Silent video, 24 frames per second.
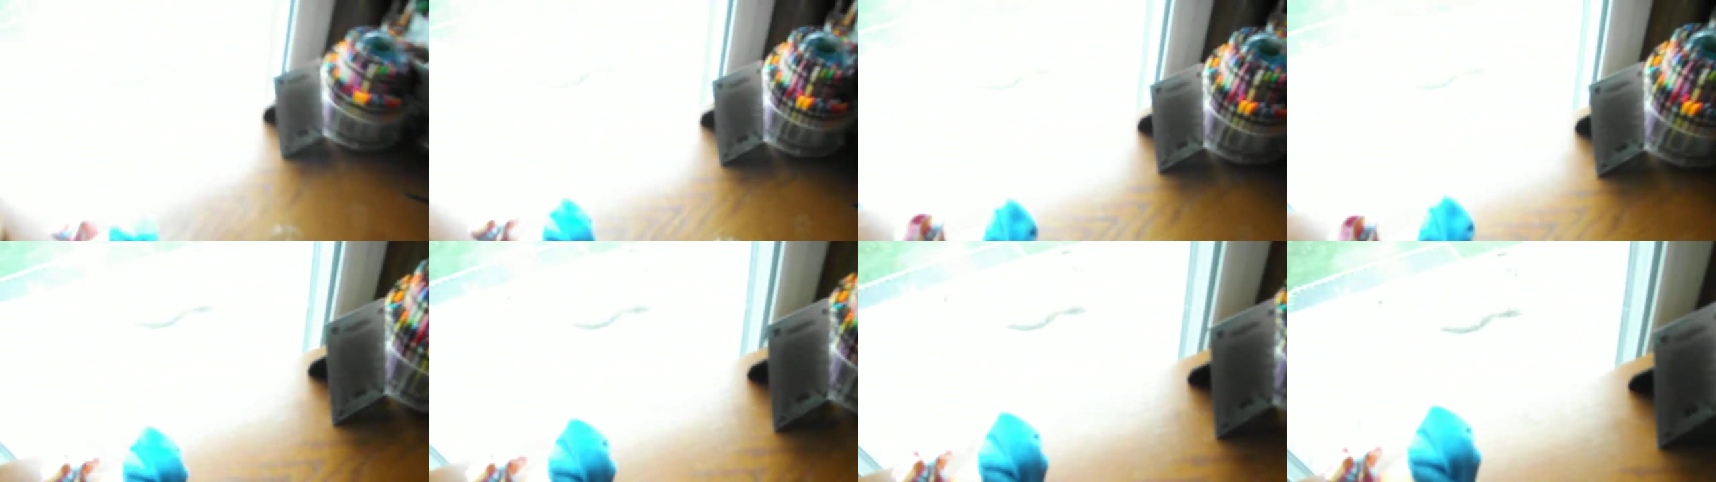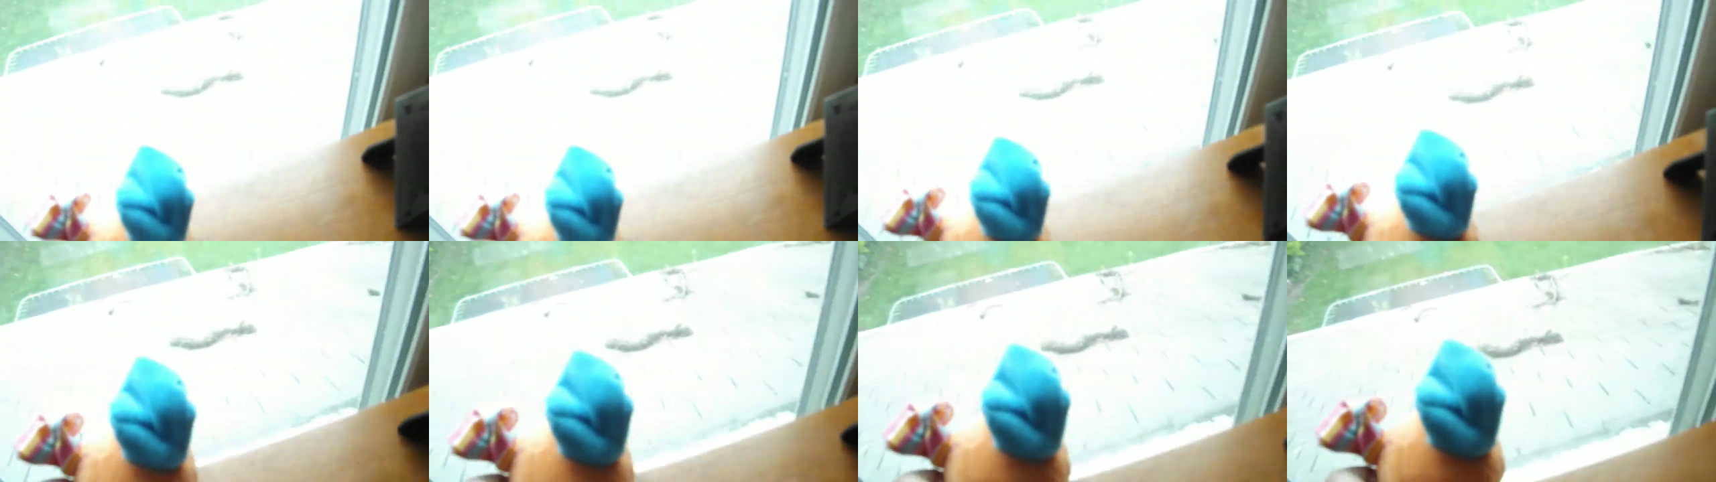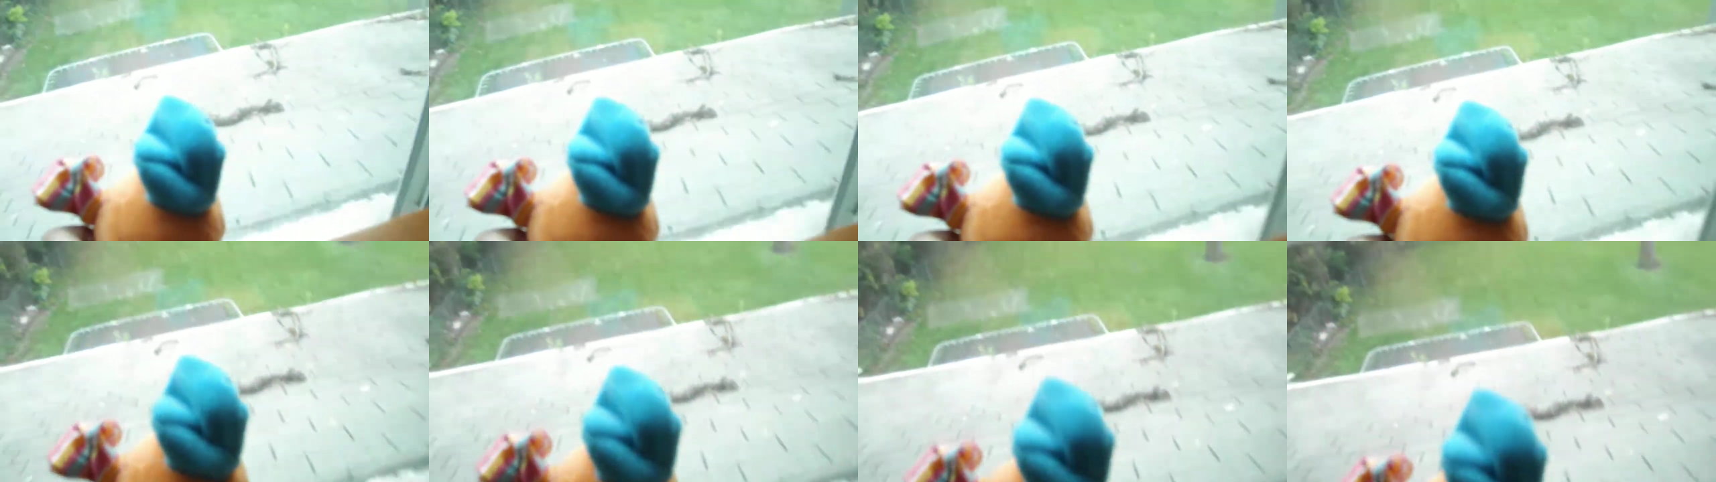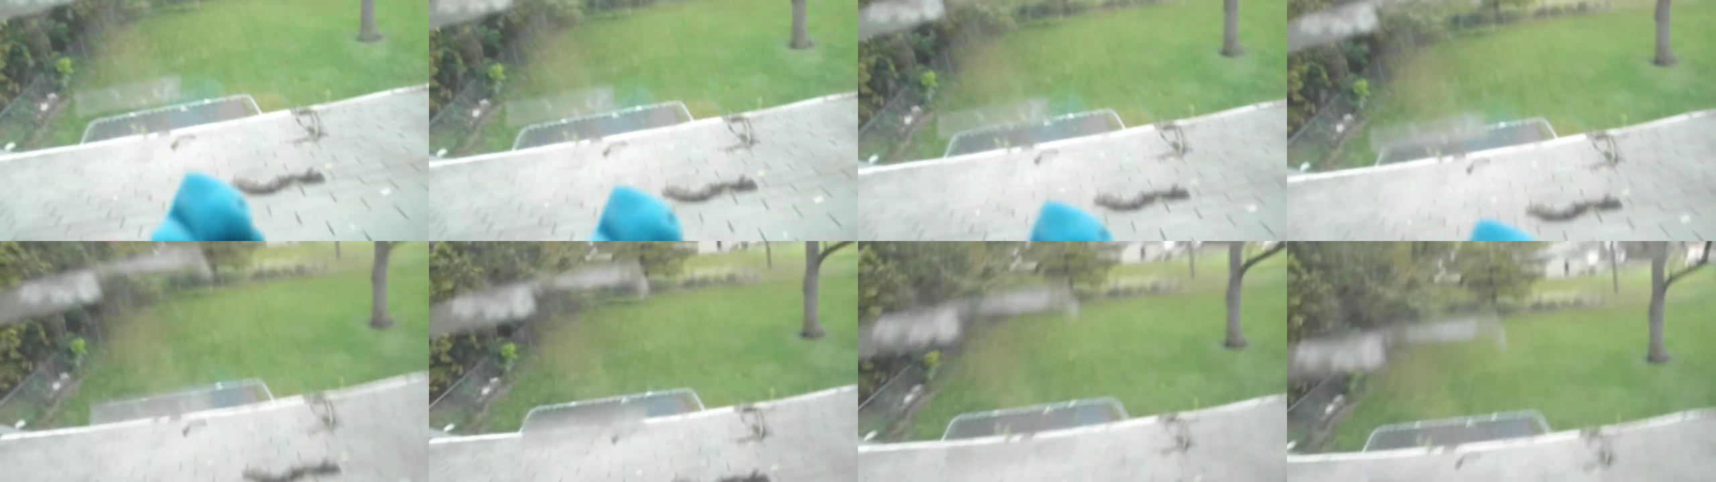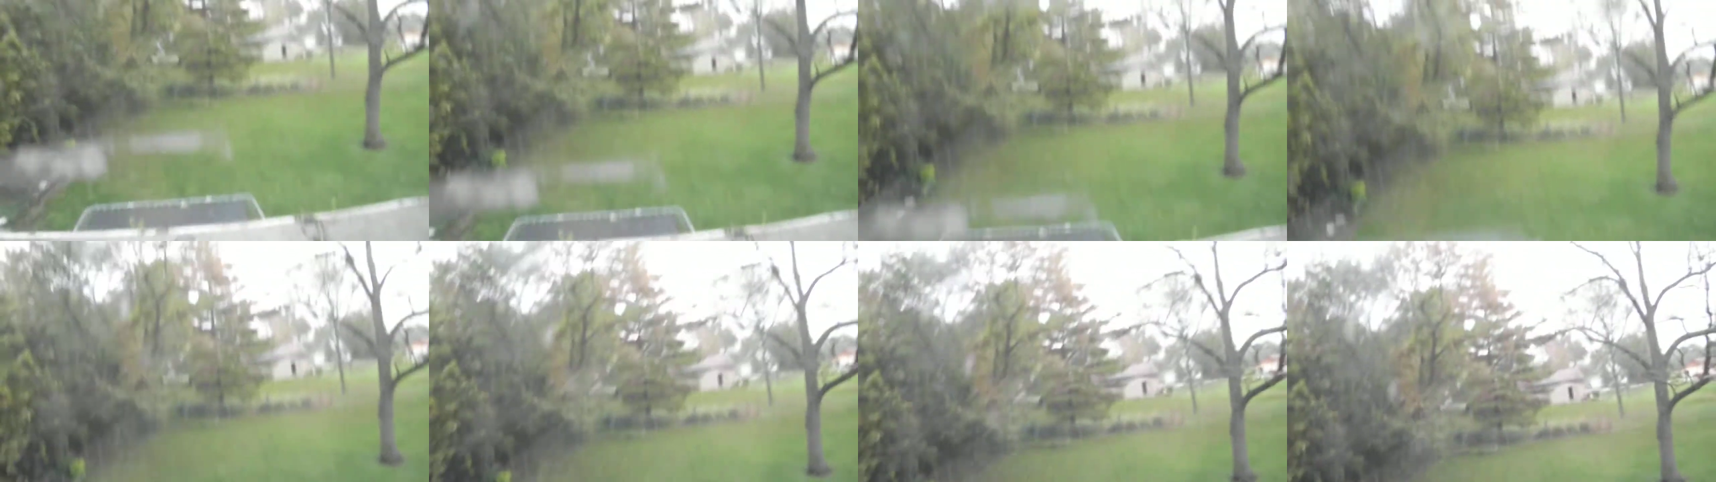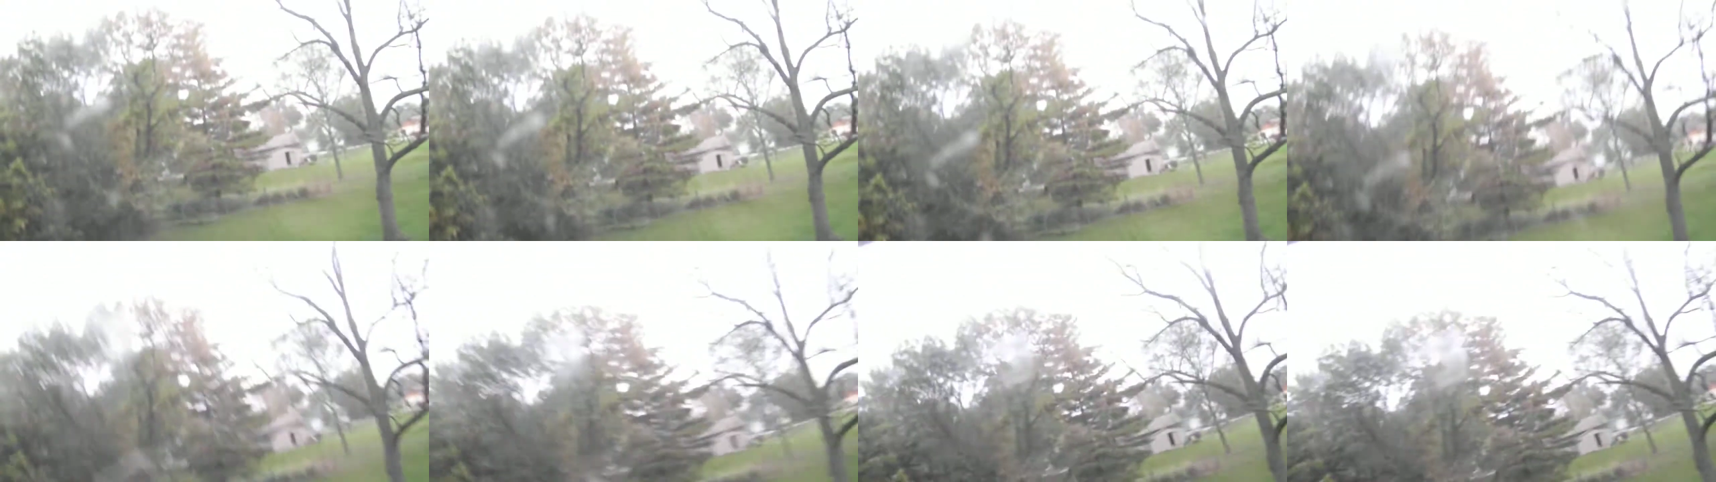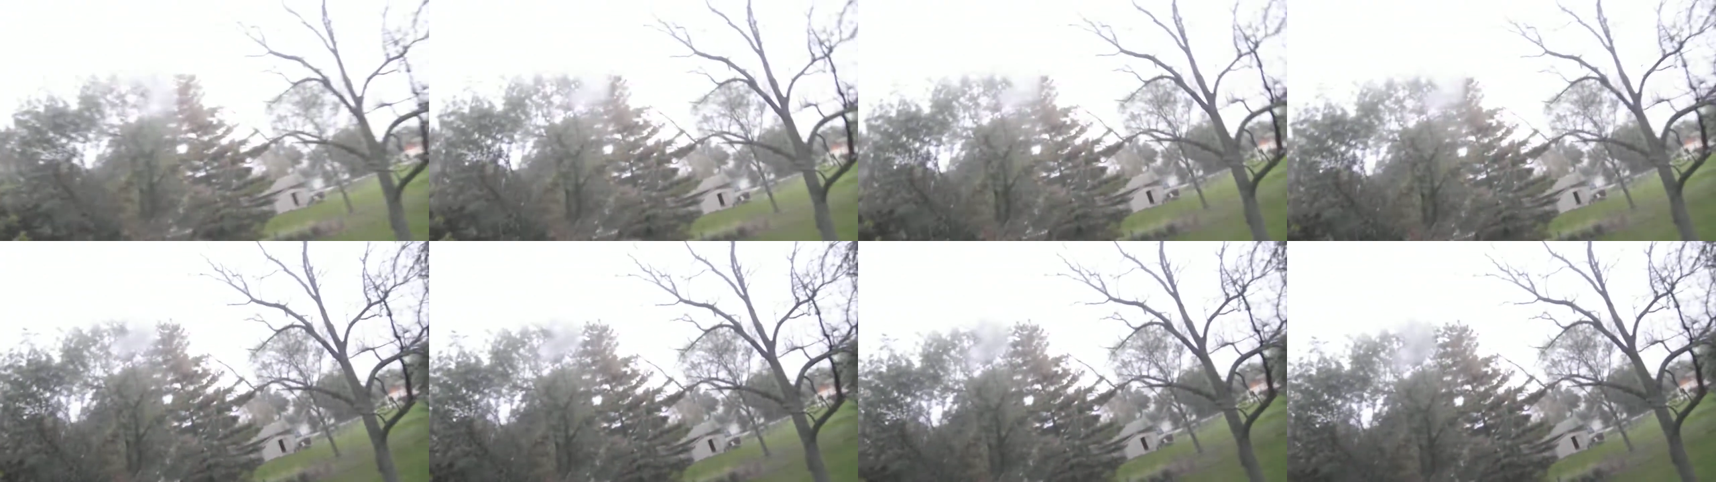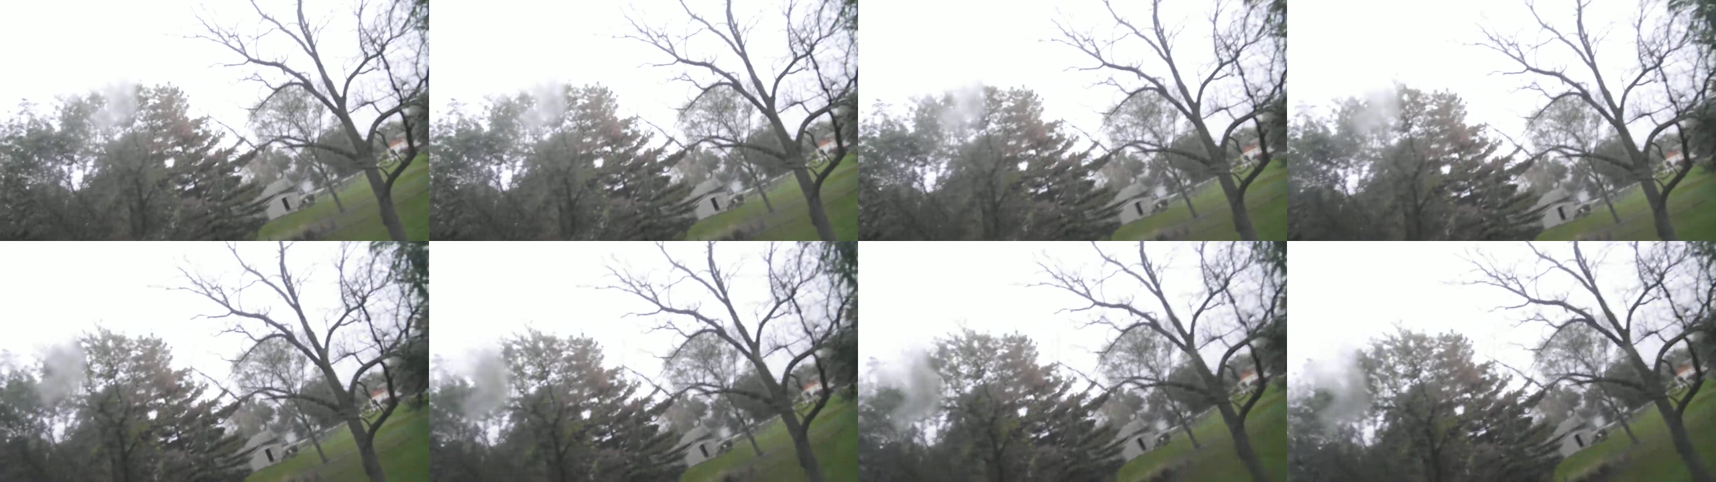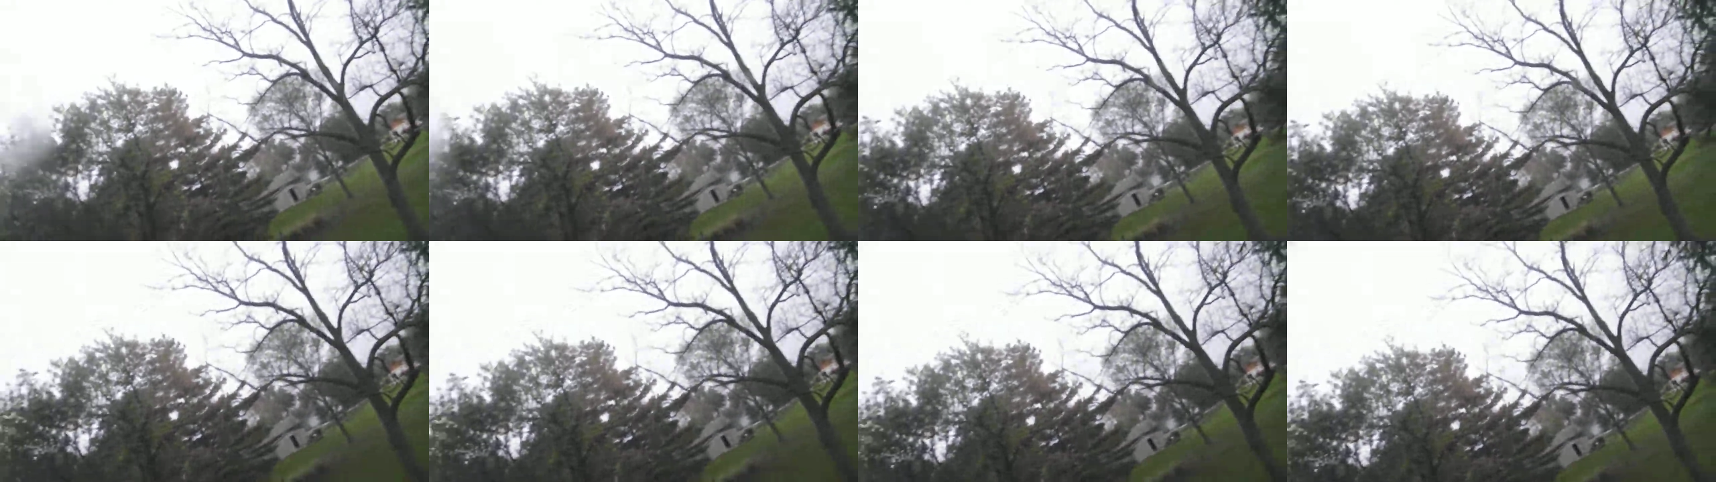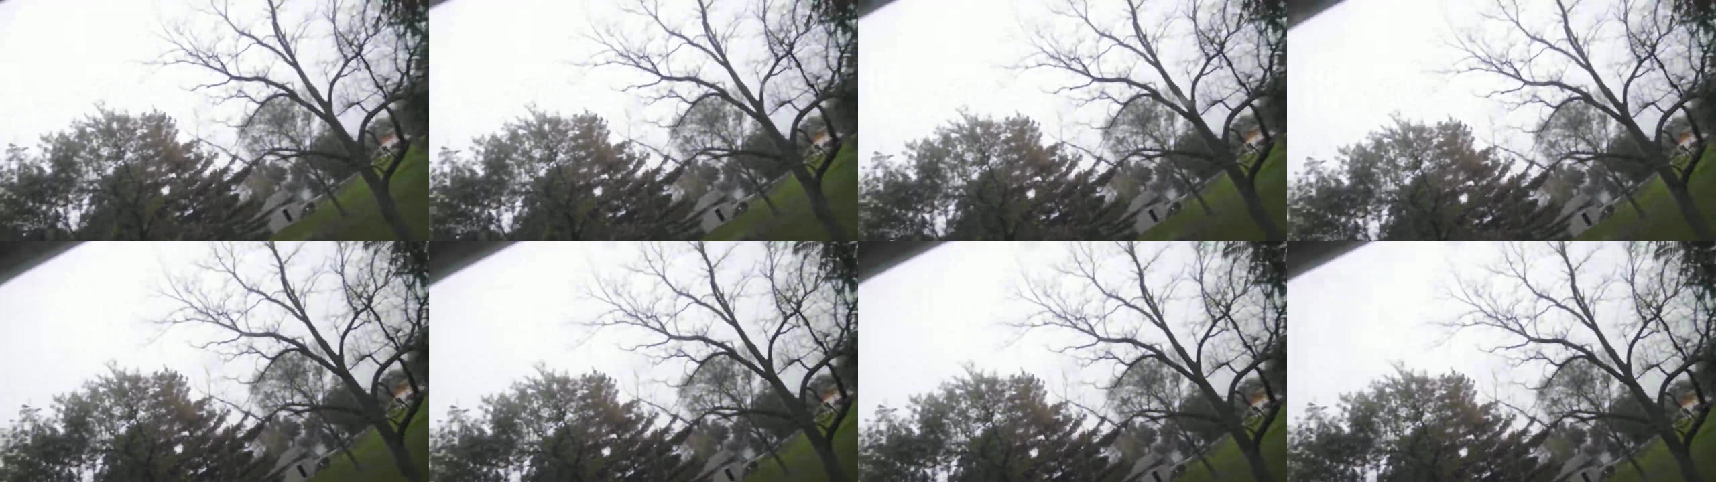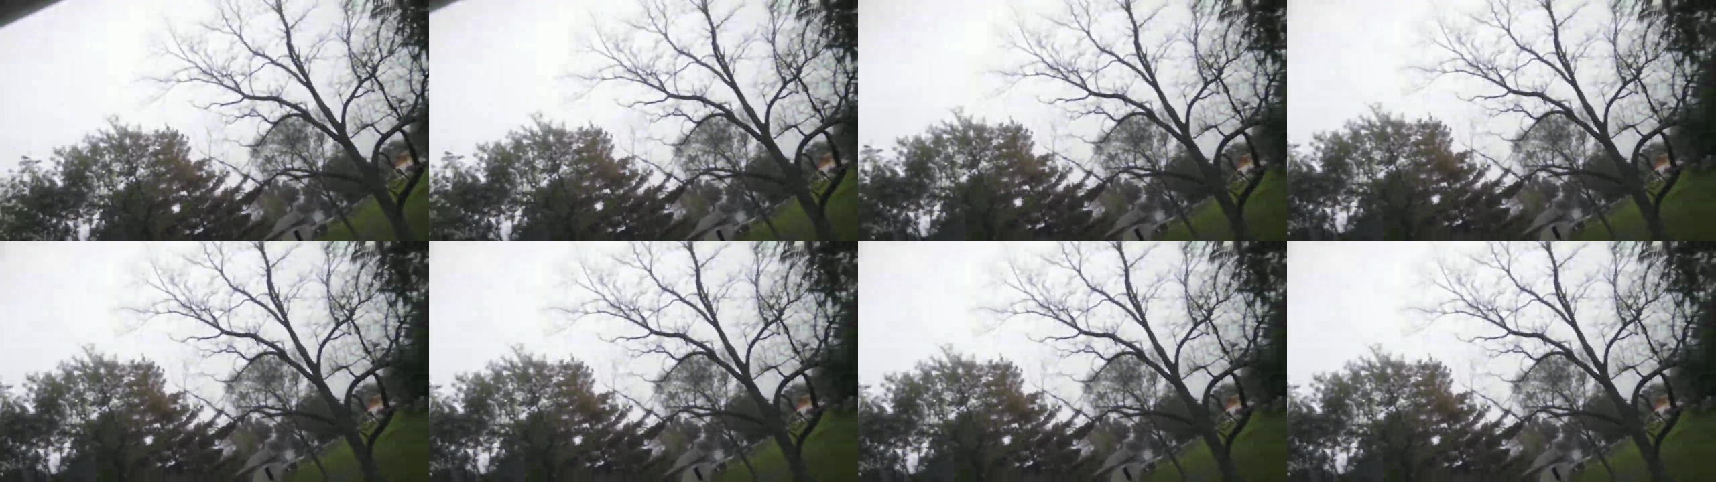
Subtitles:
Nobody's mouth can be seen.